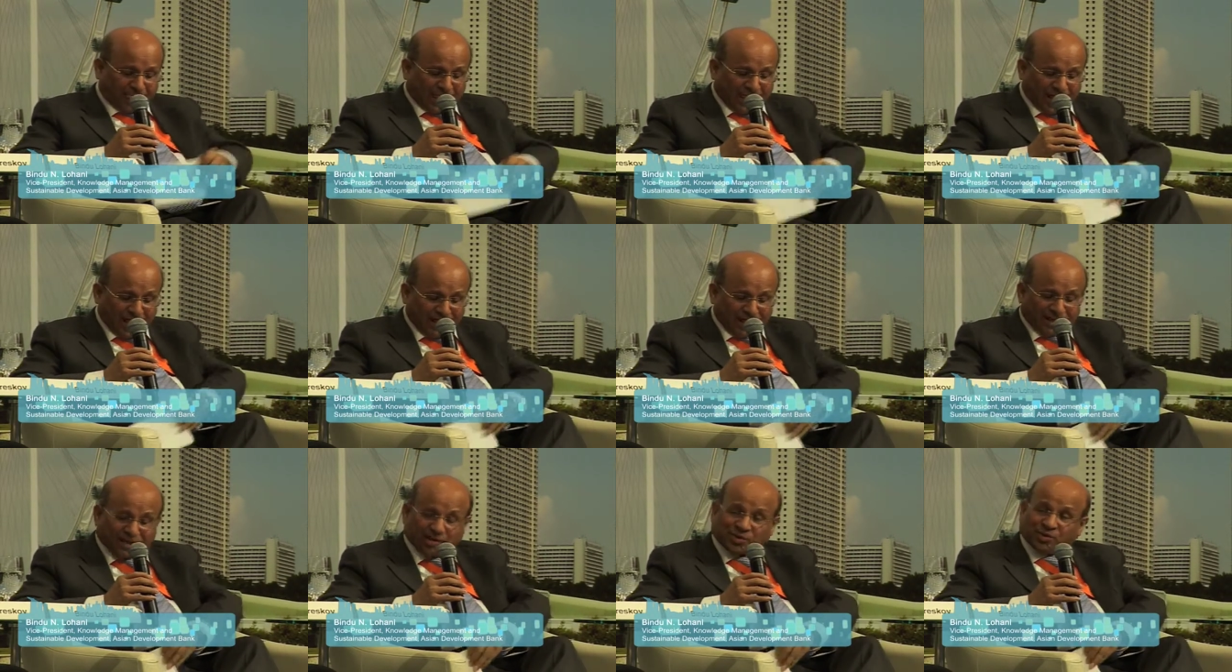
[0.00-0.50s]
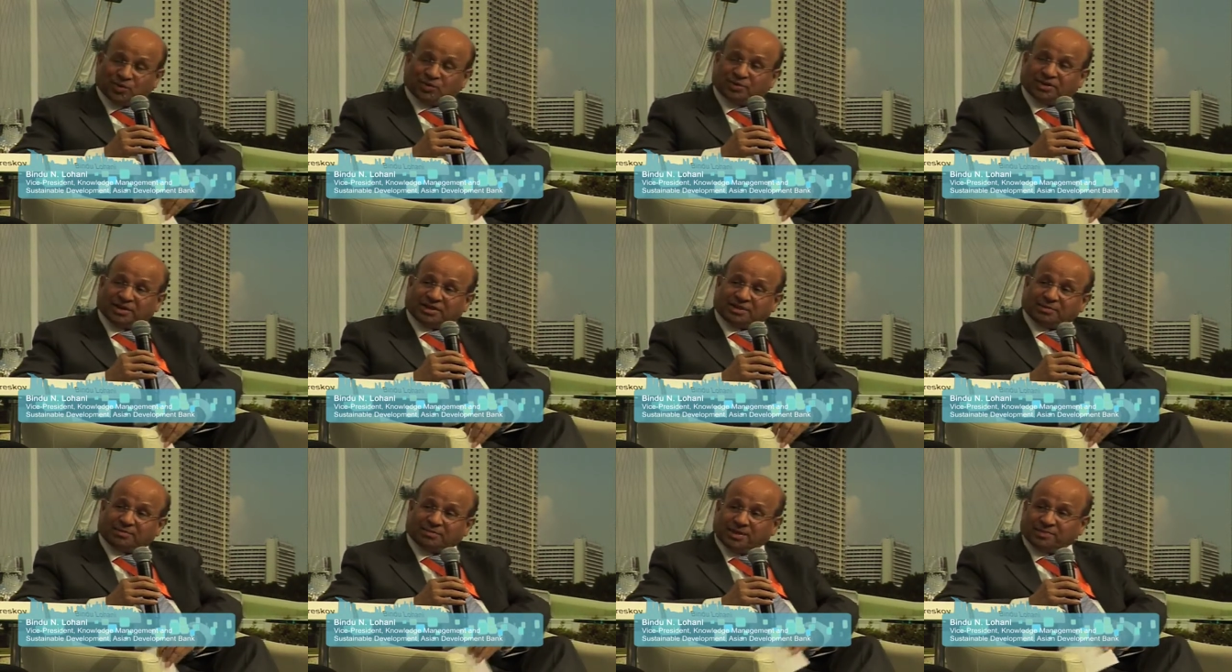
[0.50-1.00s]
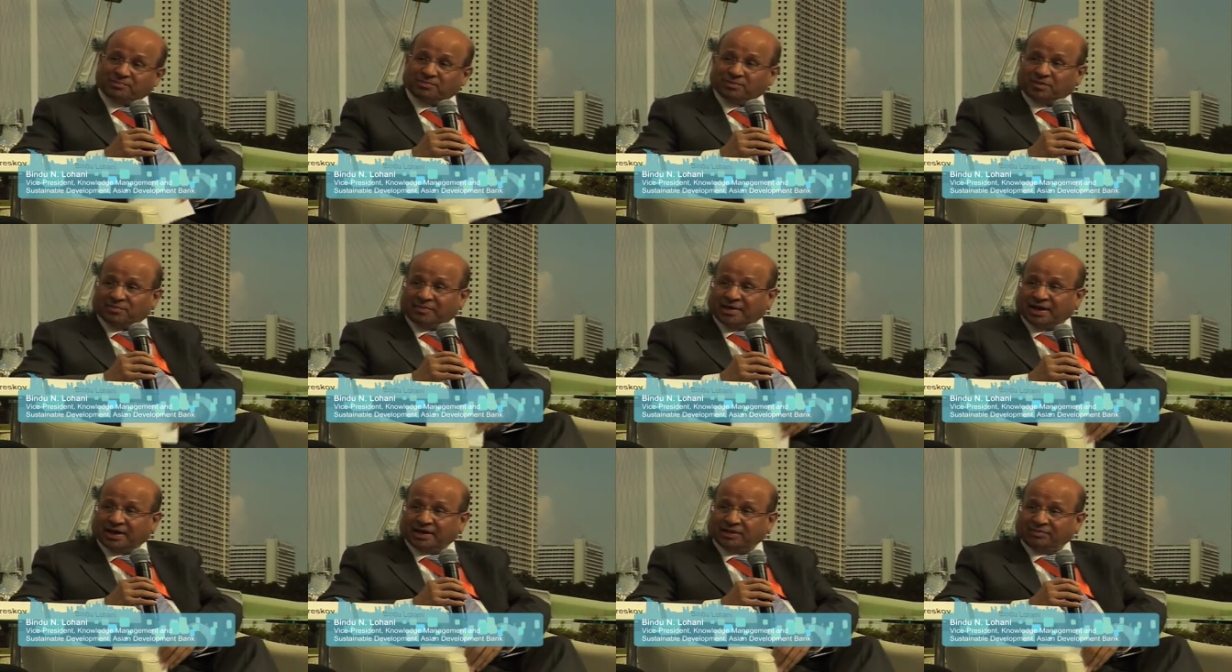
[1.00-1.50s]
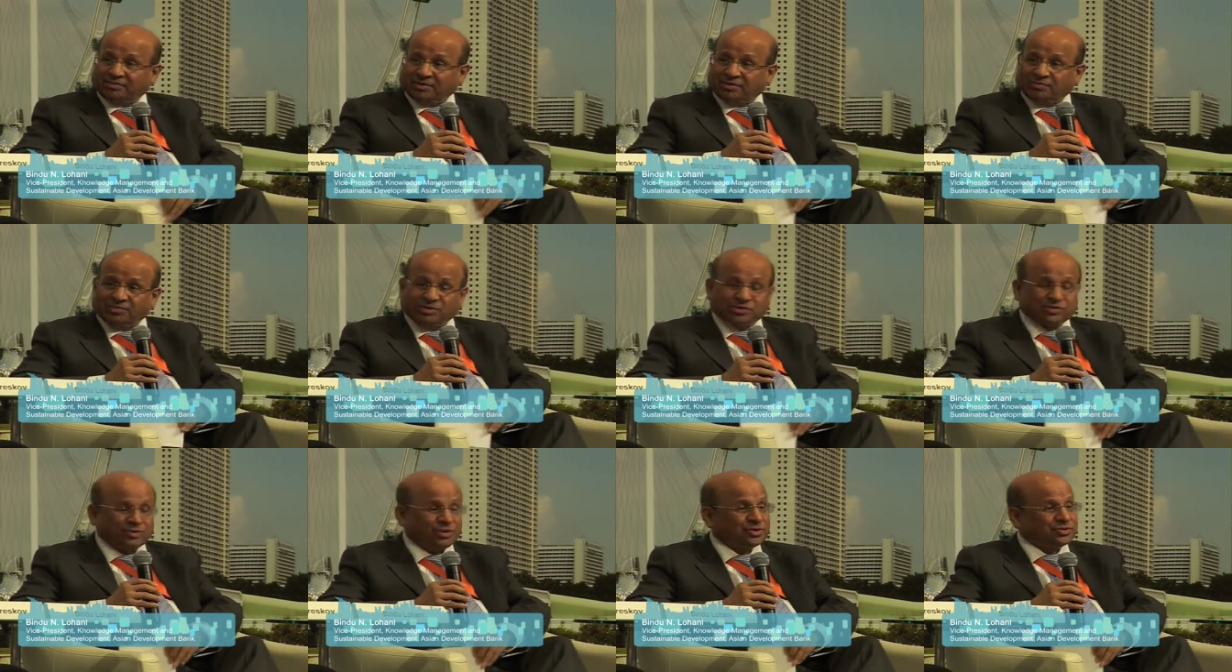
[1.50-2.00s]
and including the people, by the way,
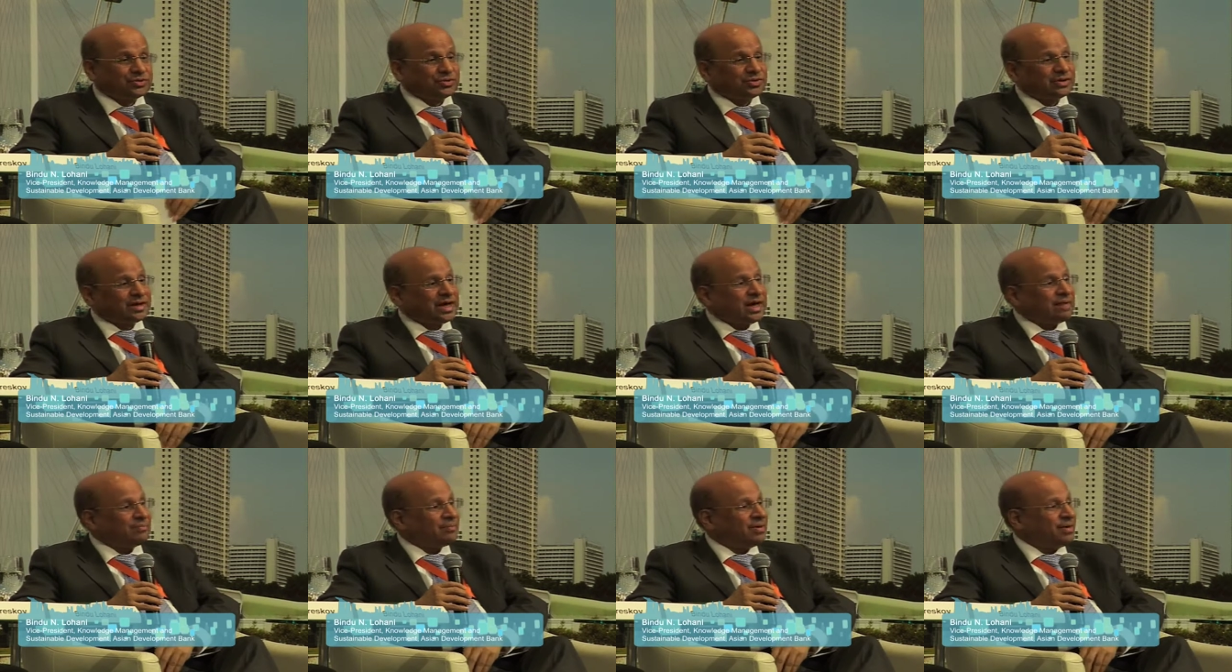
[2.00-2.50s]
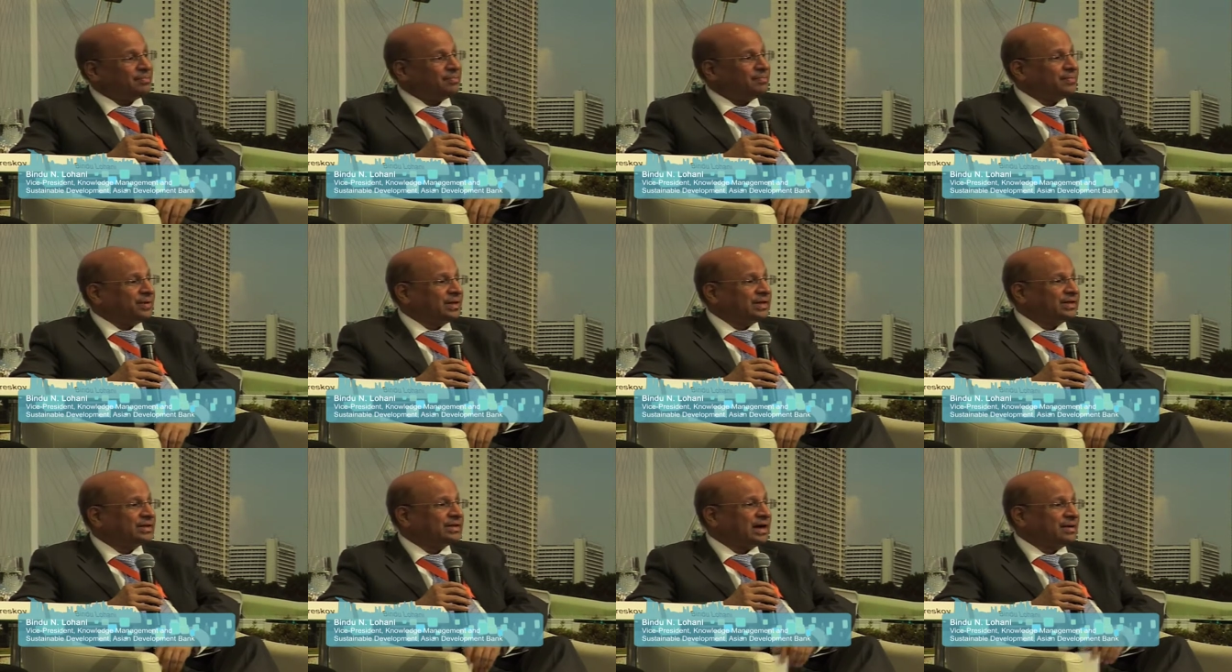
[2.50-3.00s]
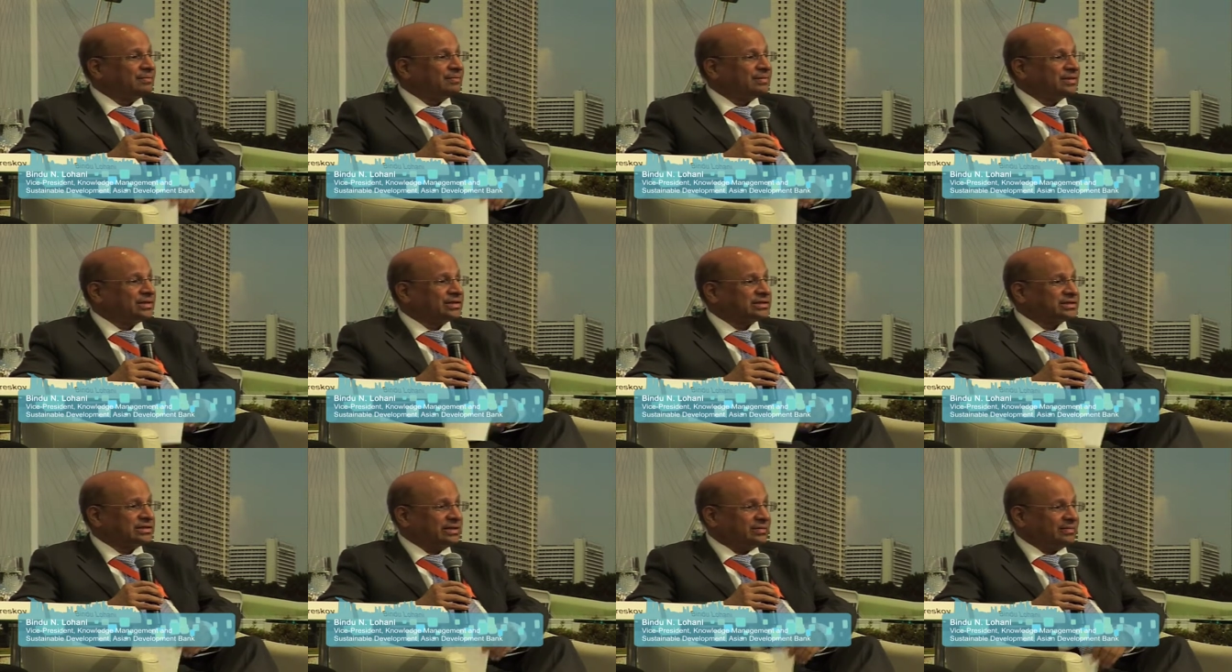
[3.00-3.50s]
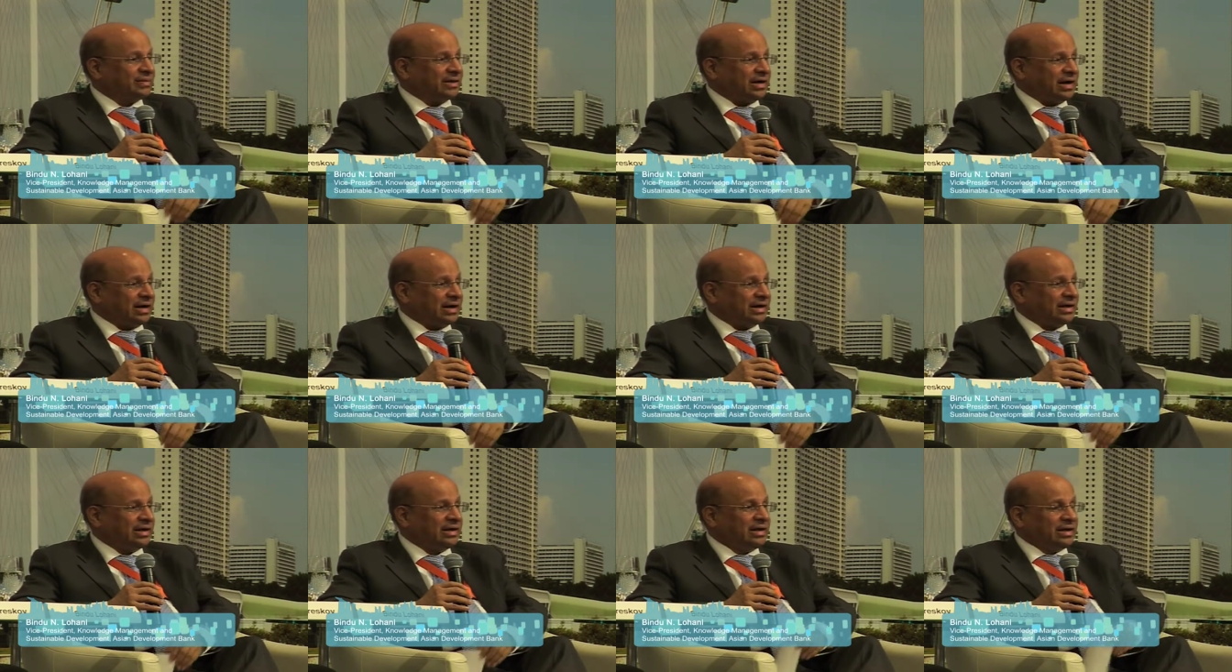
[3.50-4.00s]
which also came up many times in the
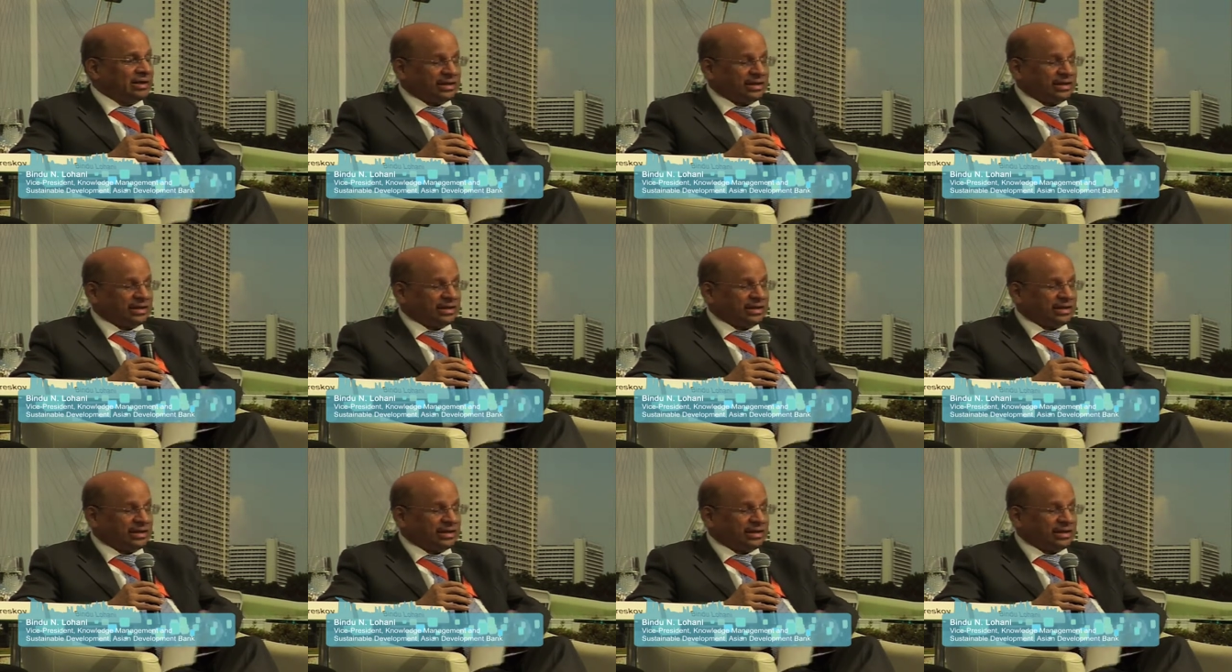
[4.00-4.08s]
seminar,